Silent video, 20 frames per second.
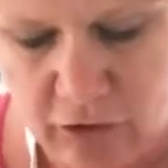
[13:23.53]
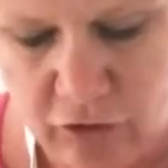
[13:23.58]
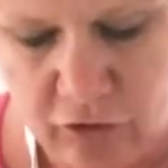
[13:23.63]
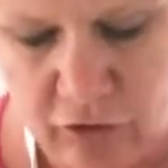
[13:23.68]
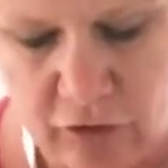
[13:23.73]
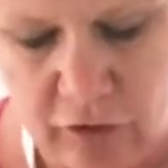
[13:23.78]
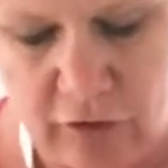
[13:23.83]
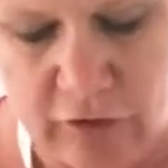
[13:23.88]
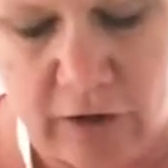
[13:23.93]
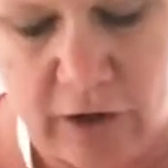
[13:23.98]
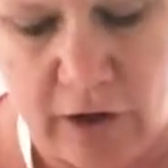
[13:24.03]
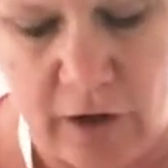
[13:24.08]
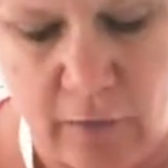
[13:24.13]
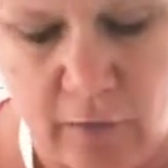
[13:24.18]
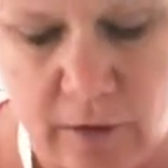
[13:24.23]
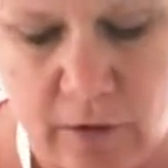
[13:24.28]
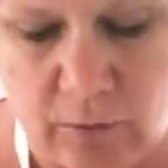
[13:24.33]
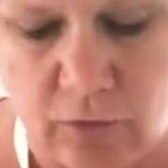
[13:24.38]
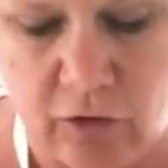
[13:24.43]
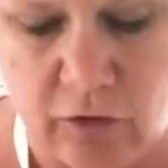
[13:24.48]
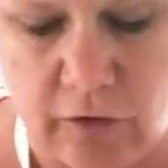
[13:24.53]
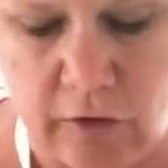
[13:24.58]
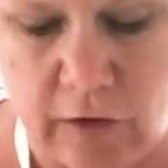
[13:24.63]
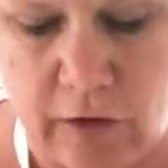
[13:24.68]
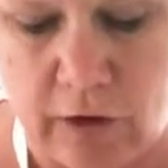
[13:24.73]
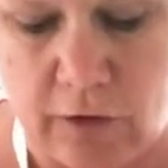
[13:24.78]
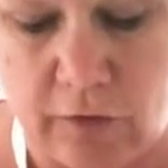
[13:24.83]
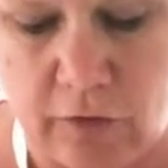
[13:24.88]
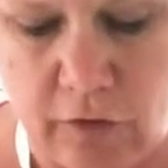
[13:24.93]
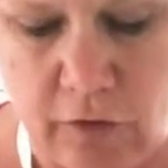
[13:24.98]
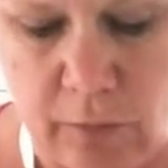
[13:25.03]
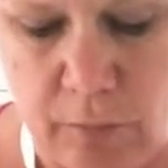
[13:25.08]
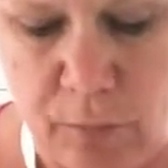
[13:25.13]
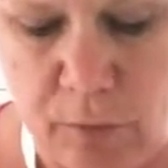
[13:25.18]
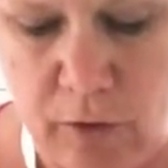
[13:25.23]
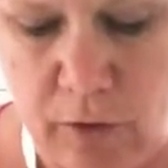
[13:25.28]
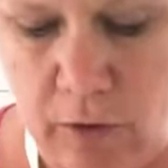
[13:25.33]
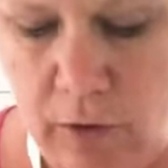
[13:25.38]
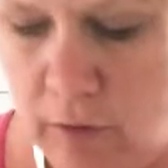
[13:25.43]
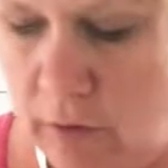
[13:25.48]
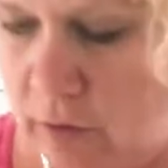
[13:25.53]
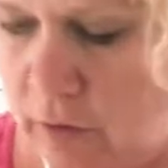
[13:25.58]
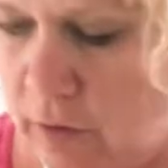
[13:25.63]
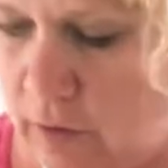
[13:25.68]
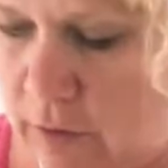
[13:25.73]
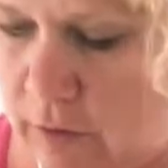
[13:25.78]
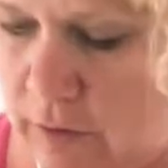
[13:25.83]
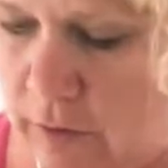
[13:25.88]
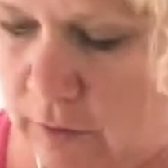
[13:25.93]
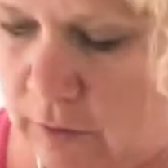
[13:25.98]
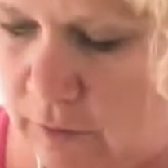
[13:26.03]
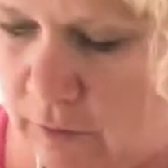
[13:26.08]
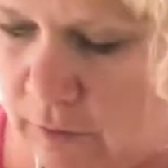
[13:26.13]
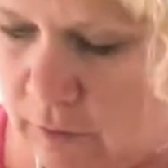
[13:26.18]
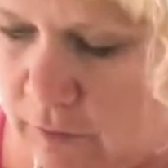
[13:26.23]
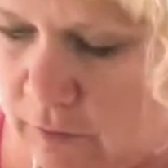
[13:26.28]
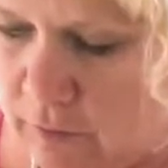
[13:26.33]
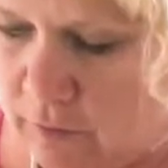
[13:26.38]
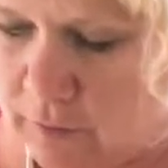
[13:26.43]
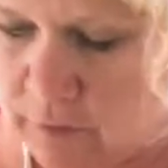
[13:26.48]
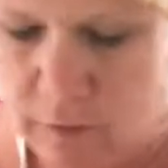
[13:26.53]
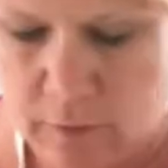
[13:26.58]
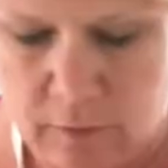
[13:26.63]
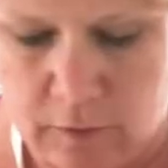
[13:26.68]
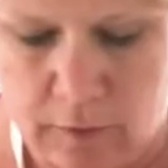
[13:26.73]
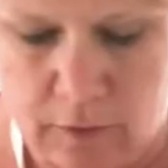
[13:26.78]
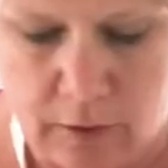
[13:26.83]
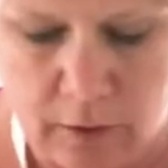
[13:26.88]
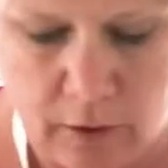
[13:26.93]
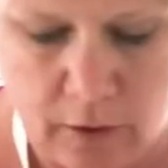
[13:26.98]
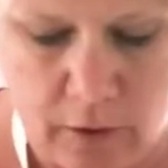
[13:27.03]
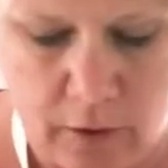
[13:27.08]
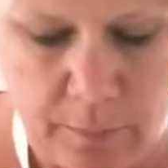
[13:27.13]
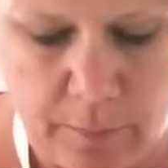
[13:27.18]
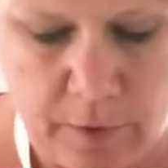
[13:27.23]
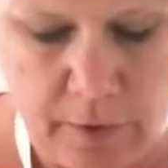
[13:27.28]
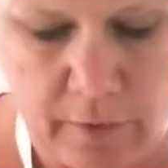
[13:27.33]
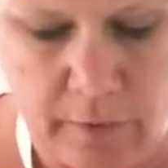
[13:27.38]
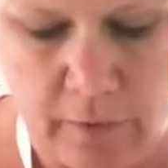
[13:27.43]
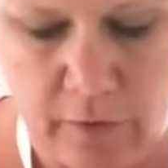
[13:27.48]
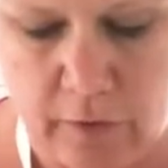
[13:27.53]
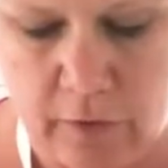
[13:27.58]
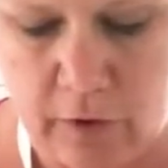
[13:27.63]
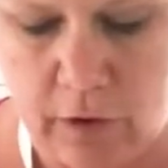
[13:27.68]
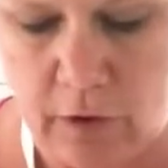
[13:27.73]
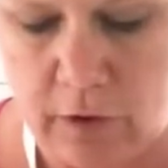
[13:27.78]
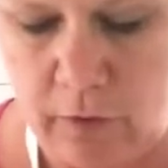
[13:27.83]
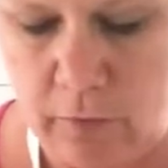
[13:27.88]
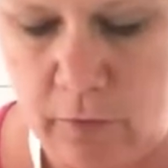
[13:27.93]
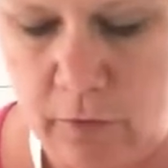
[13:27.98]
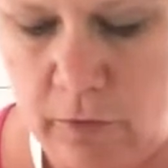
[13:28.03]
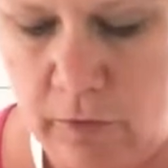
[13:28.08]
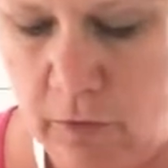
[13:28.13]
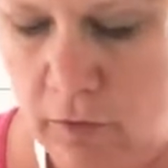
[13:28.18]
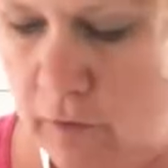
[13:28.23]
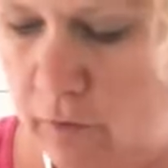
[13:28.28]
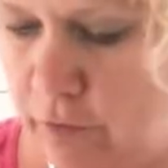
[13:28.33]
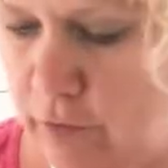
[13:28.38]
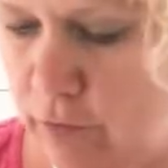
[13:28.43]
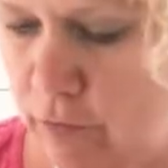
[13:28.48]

So I'm just going to put a couple of scoops of the